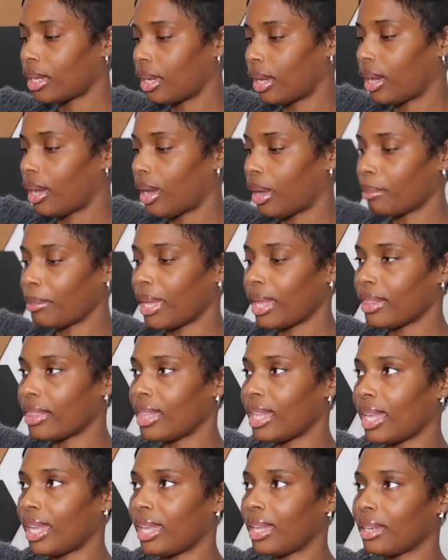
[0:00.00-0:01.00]
And
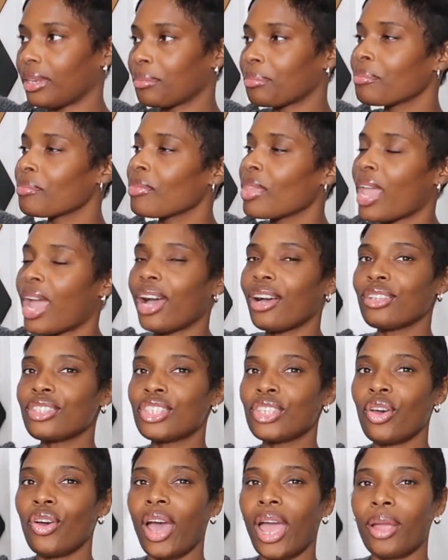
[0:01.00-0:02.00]
then
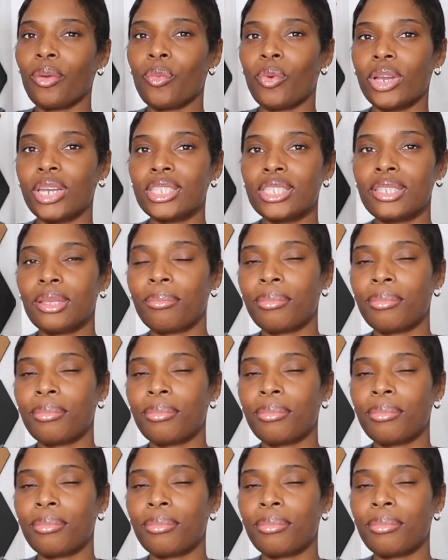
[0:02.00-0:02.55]
also I wanted to